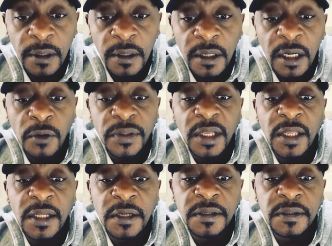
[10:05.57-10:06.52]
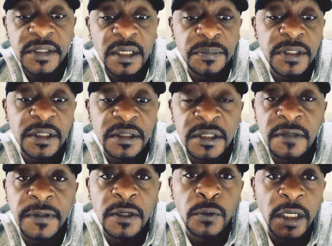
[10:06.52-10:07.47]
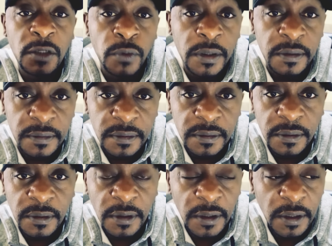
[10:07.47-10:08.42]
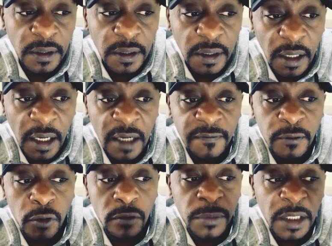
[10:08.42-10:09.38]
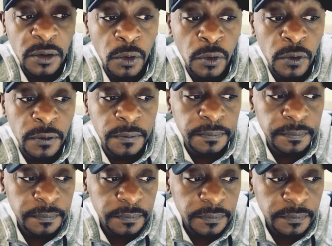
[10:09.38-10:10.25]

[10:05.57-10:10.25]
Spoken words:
Now, the healing subject is a very wide one. I've got my own